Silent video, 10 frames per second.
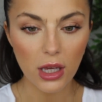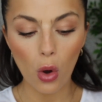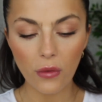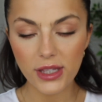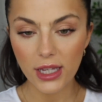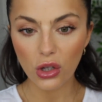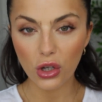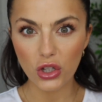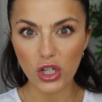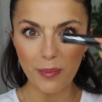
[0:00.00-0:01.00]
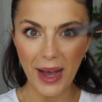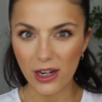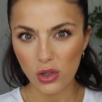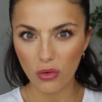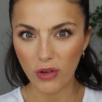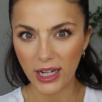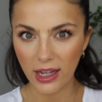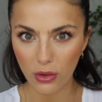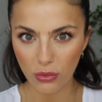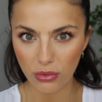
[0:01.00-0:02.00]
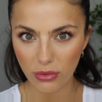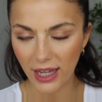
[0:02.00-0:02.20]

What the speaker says: Obviously you could just bash on right now